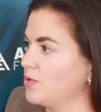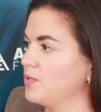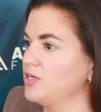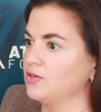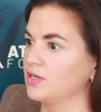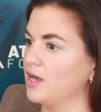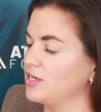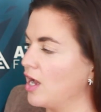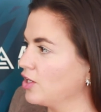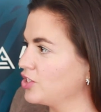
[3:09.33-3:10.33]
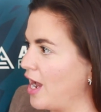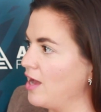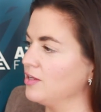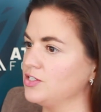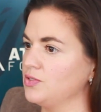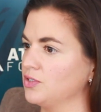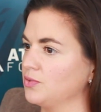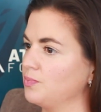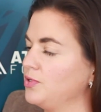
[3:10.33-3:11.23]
So when you're a young child, you, your,